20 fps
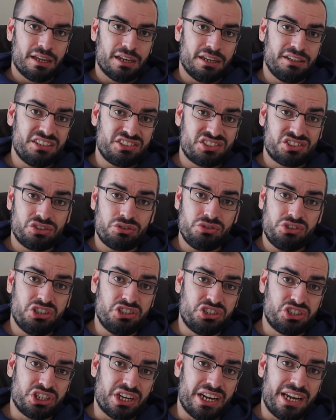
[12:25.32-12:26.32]
it's such
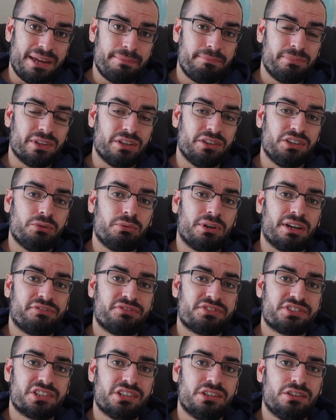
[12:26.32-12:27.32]
a shame that you
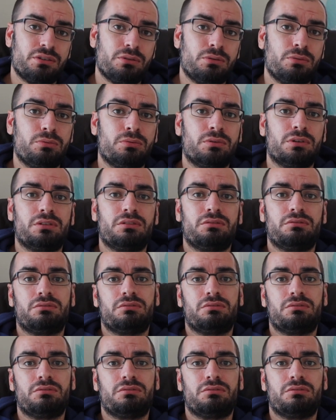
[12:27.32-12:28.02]
have to